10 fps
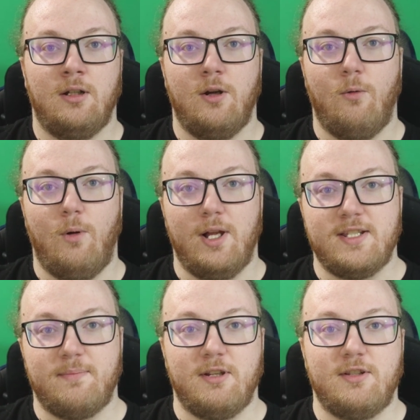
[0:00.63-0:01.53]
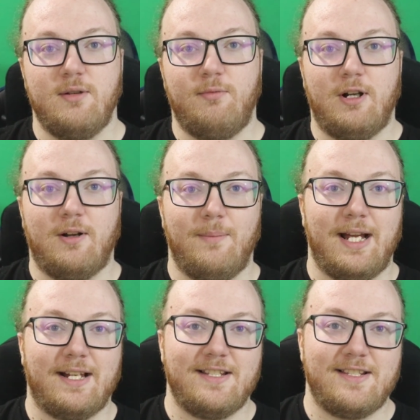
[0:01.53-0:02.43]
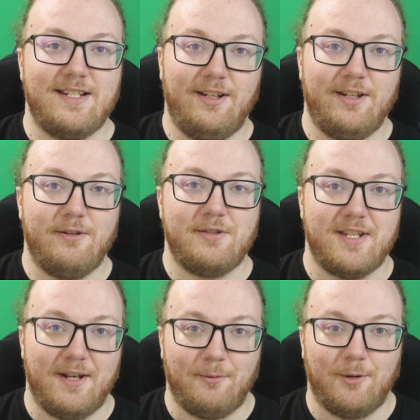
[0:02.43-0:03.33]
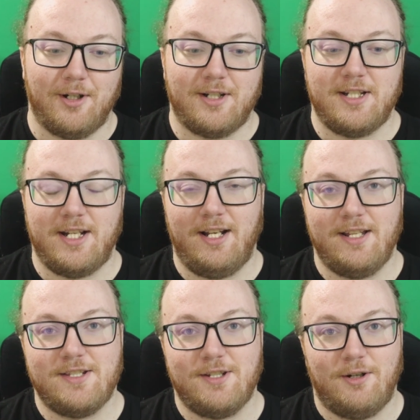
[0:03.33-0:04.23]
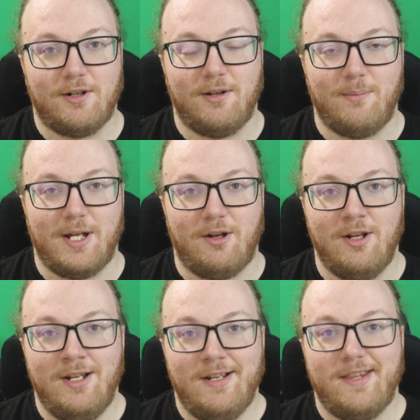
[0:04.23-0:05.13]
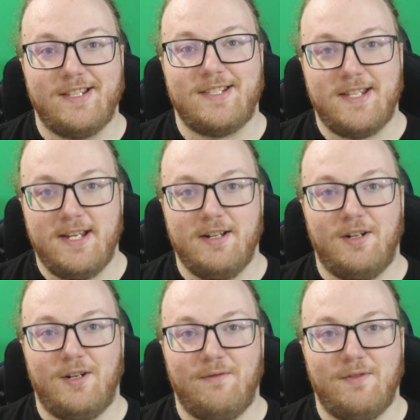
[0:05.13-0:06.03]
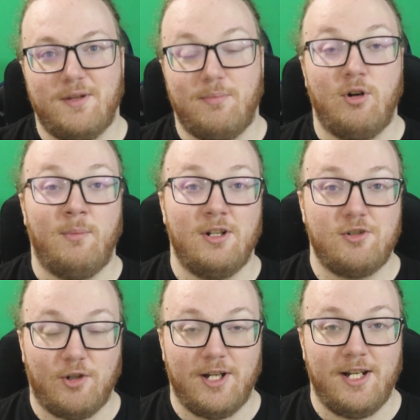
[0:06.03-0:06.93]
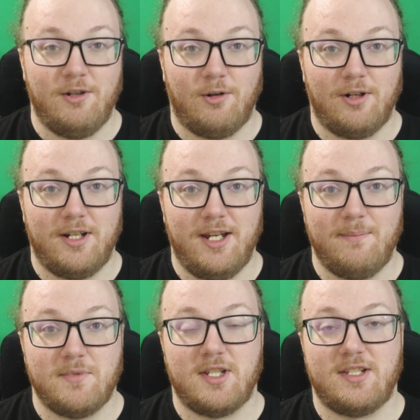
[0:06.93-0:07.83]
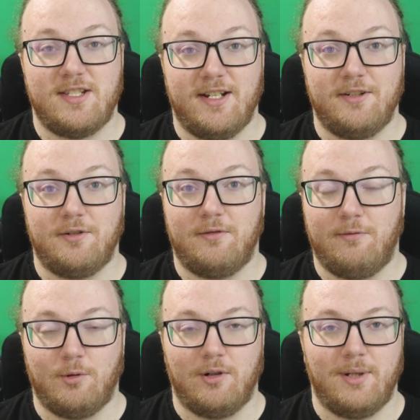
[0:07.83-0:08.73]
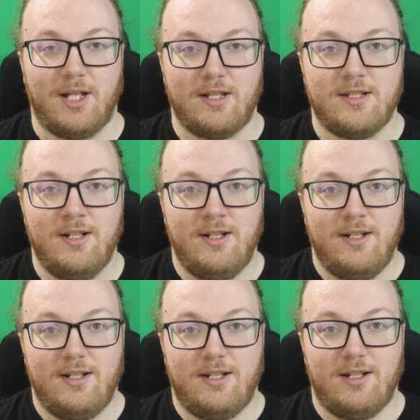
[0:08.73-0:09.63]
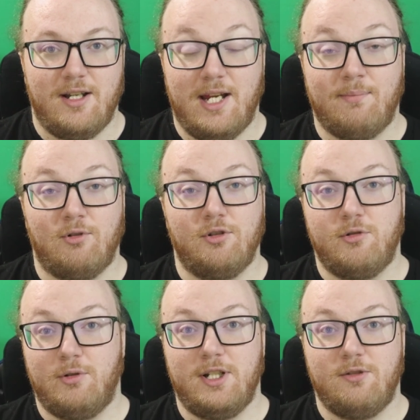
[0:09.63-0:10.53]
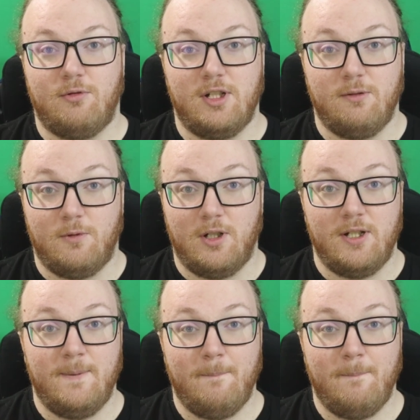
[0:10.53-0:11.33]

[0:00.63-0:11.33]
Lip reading: What's up, YouTube? Welcome back to Celio's Network. Today, let's talk about the state of the Pokemon trading card games standard format in April 2021,